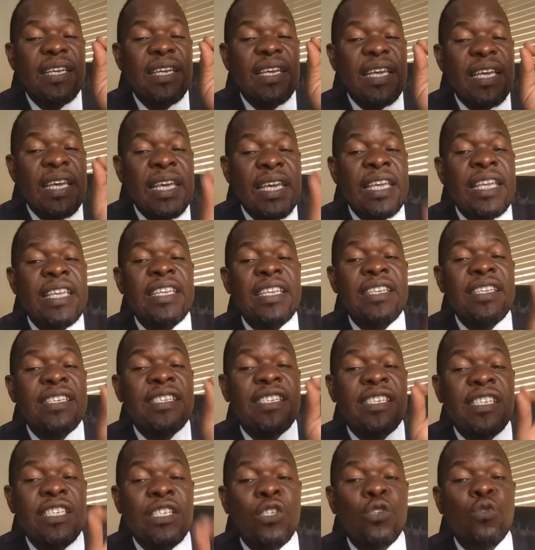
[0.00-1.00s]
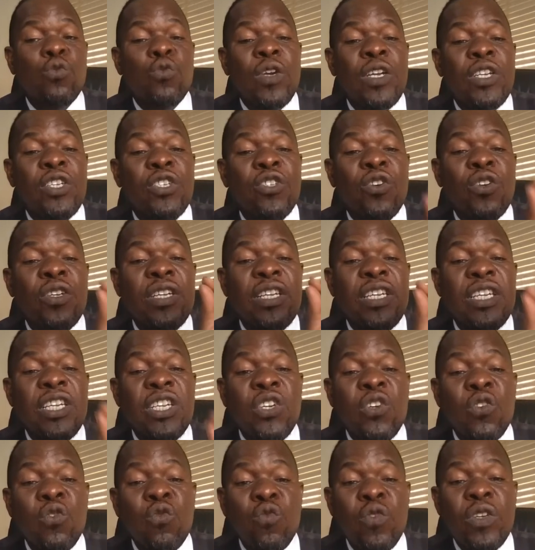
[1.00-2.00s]
a situation
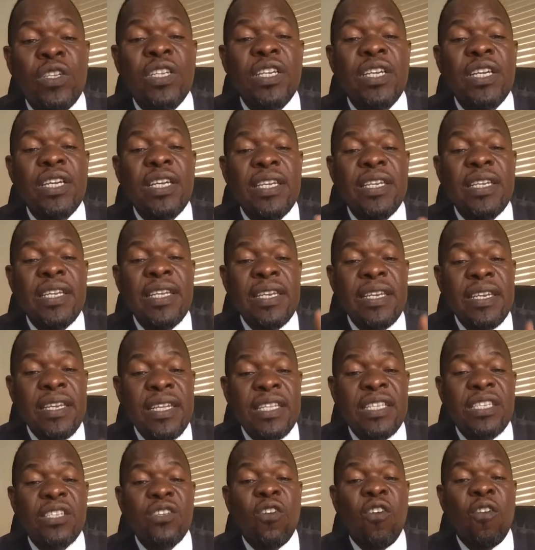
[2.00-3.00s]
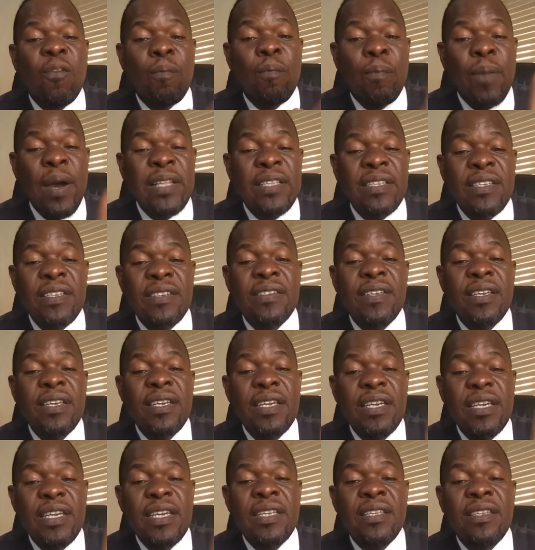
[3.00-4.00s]
in which the needs of parties
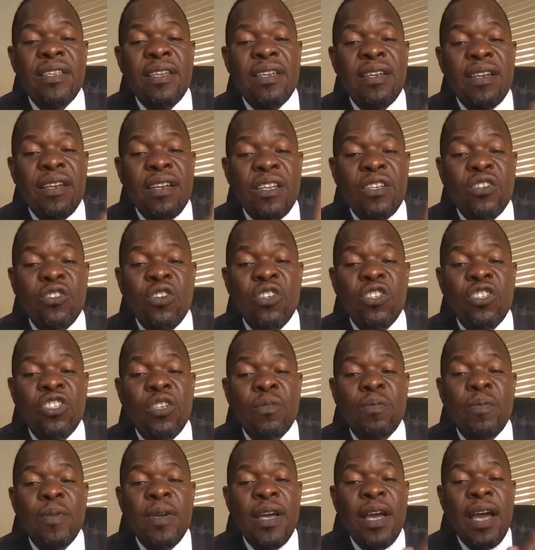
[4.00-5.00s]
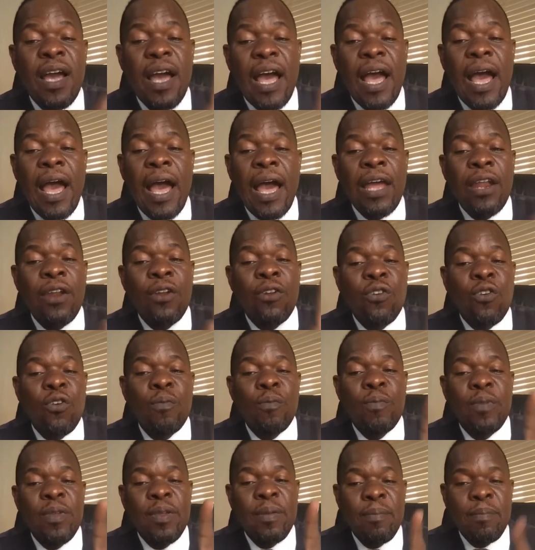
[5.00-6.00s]
in a relationship are
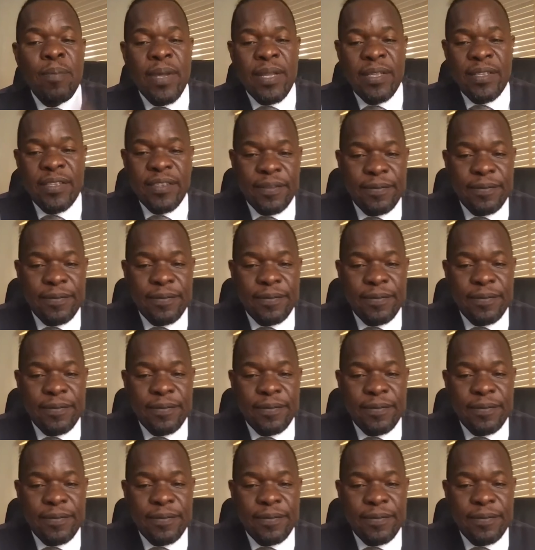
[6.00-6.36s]
not being met.